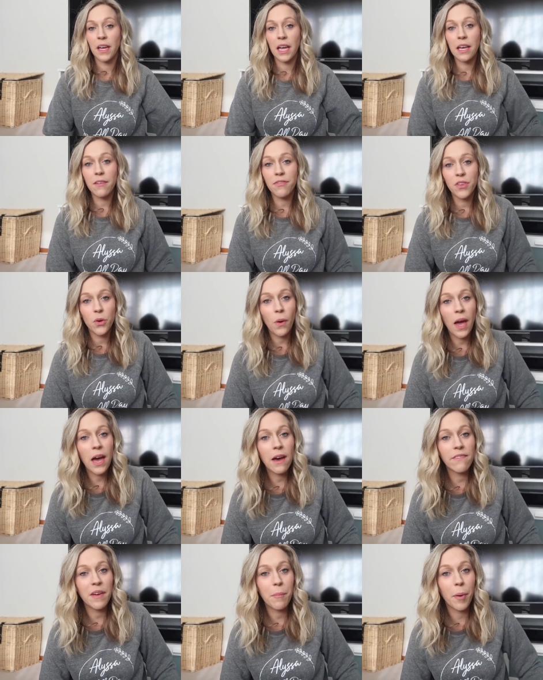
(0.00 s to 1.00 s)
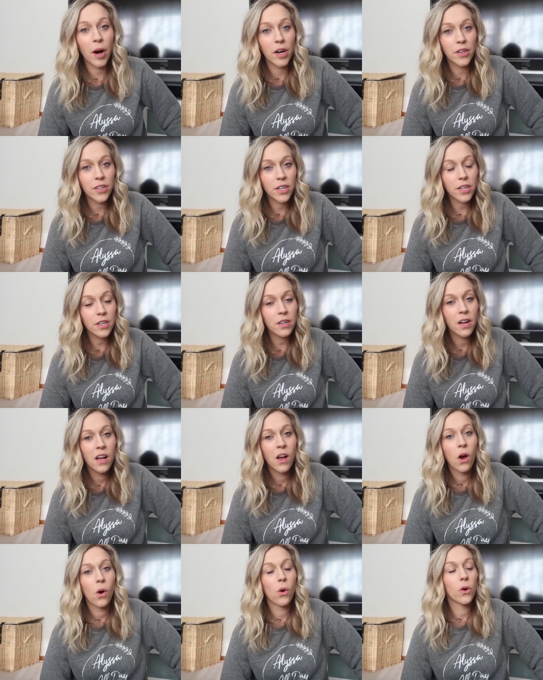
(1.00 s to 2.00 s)
if you have a partner
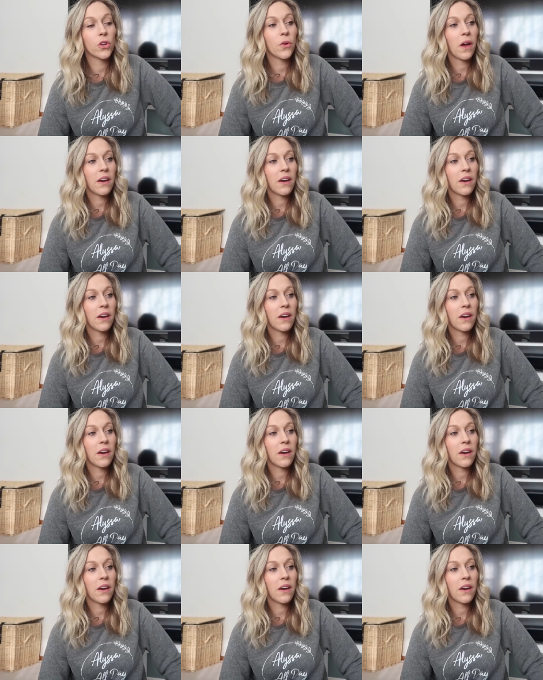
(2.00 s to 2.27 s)
or you